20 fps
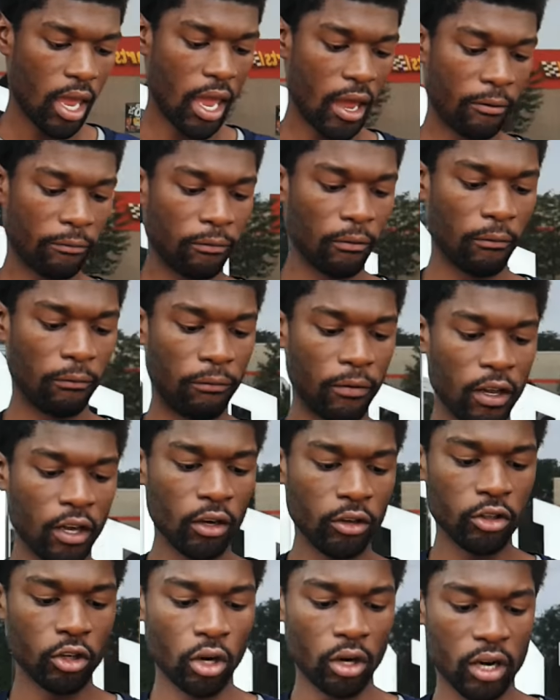and
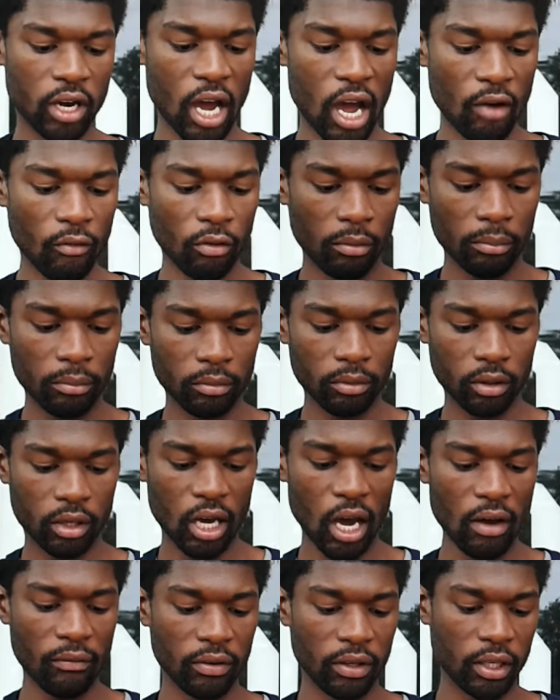fulfill your
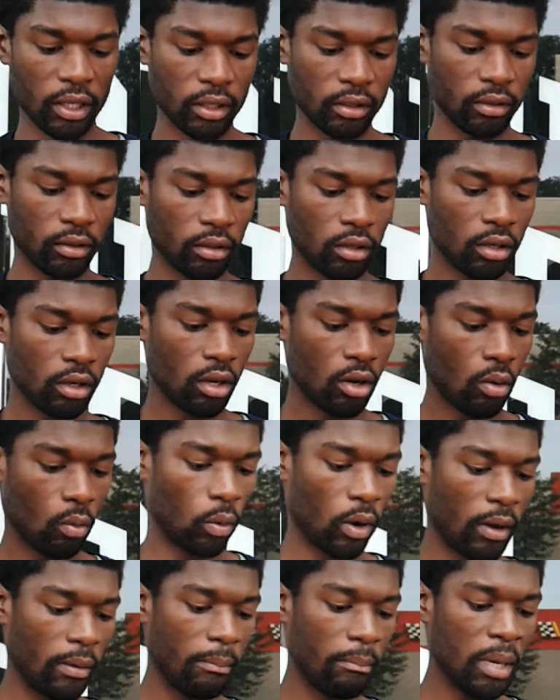covenant
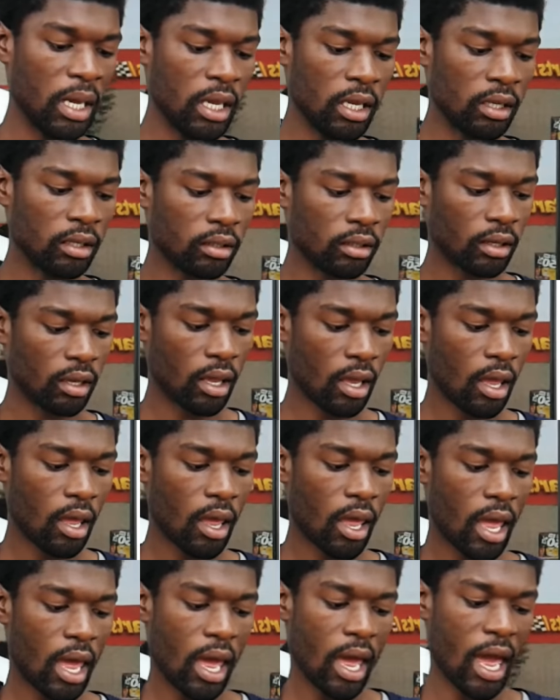with me
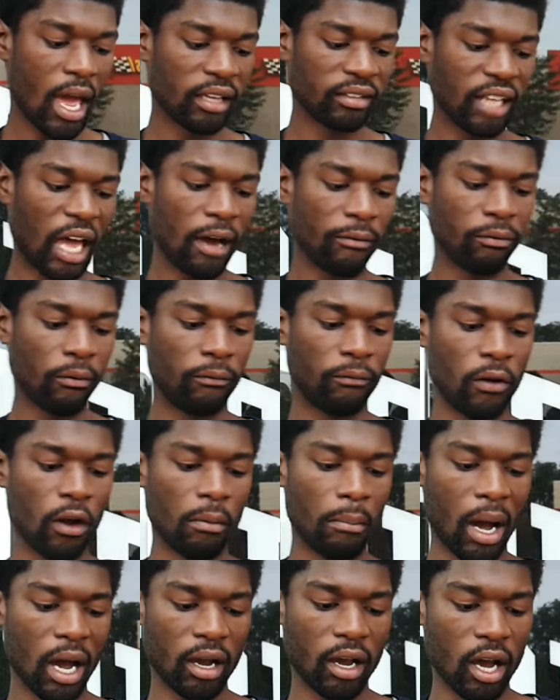as I fulfill
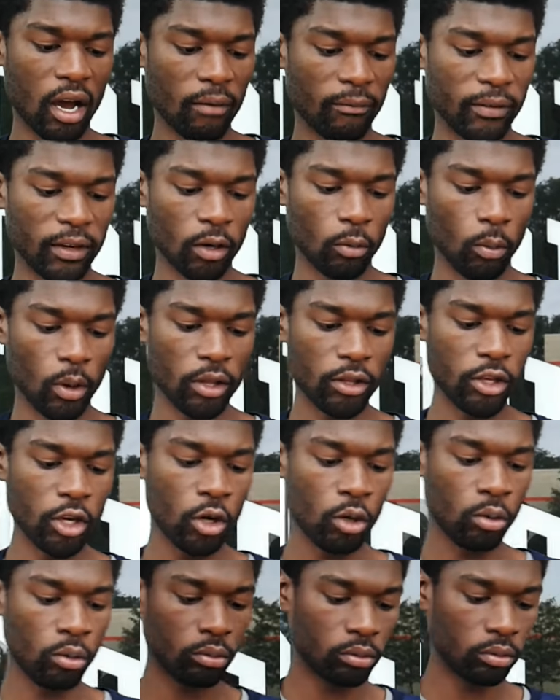my covenant with you,